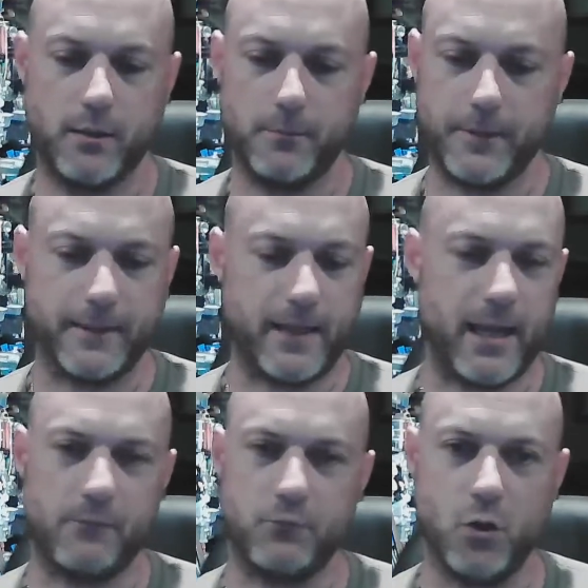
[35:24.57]
But I
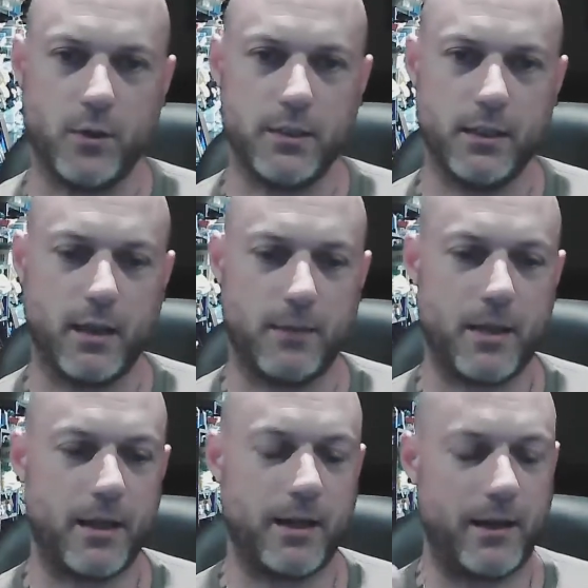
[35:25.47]
have no idea. I'm
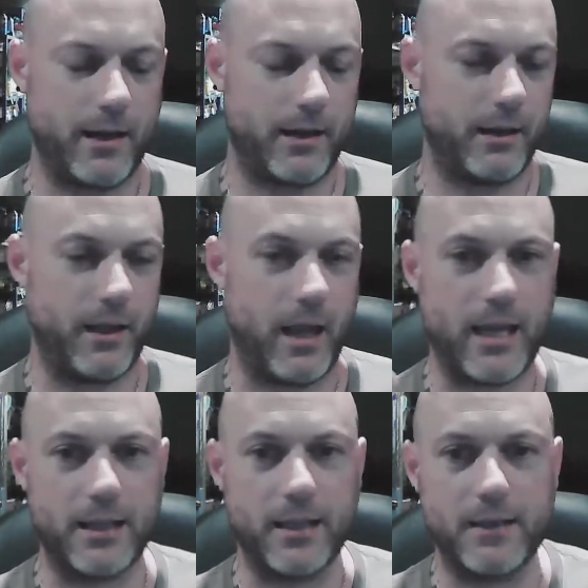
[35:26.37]
not. I
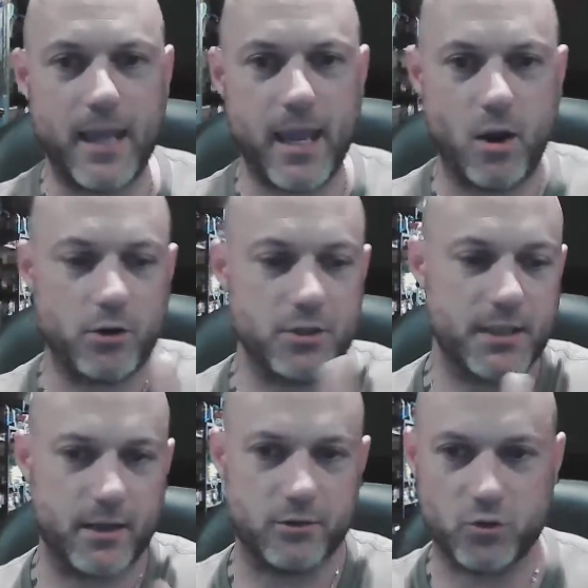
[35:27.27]
kind of like the AR
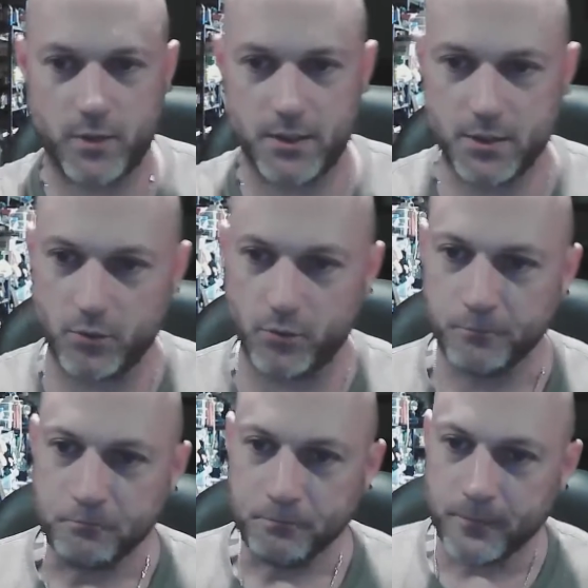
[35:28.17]
style 22,
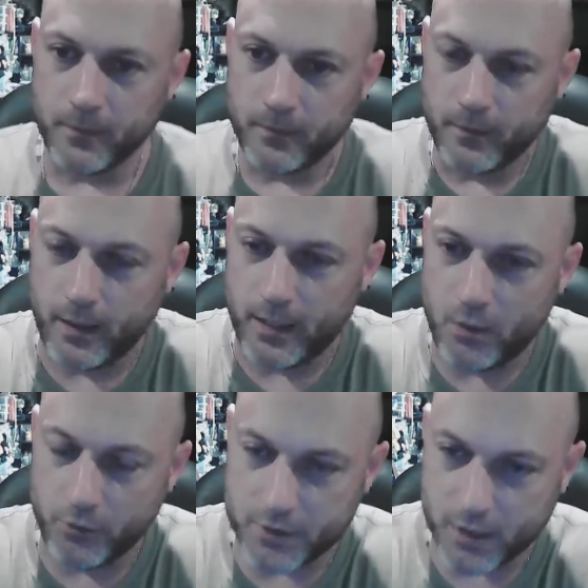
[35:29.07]
and I
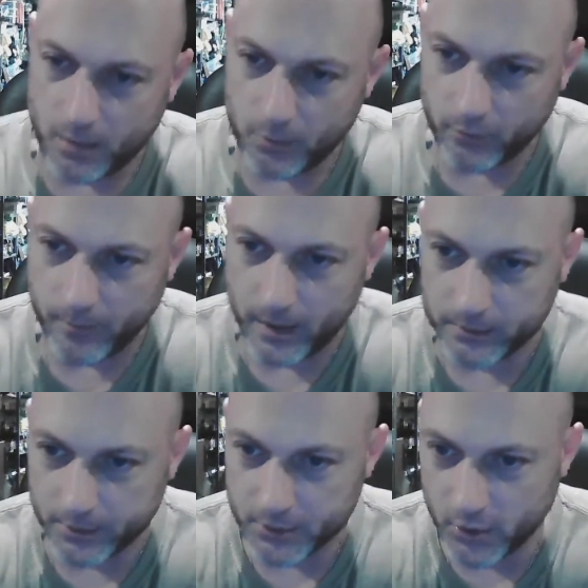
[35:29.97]
know there's a couple of them out
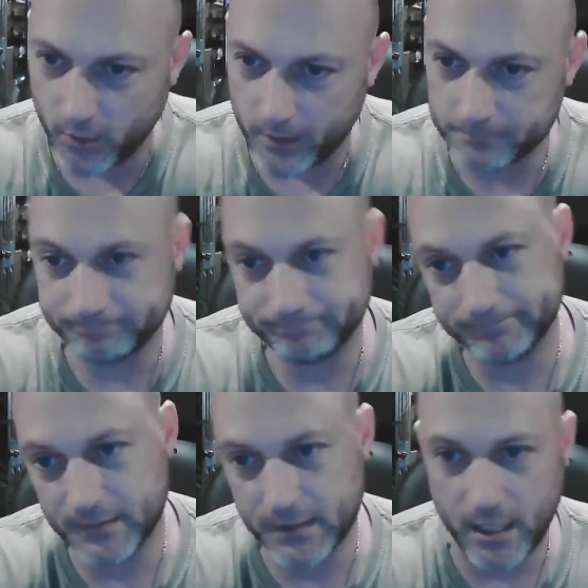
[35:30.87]
there. So
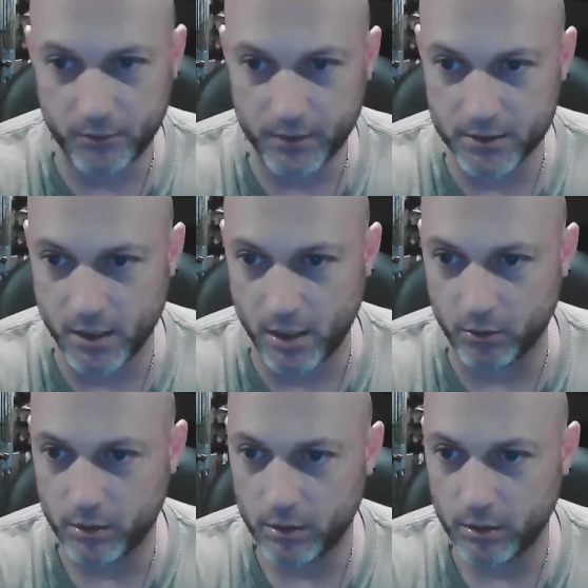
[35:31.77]
see how things go.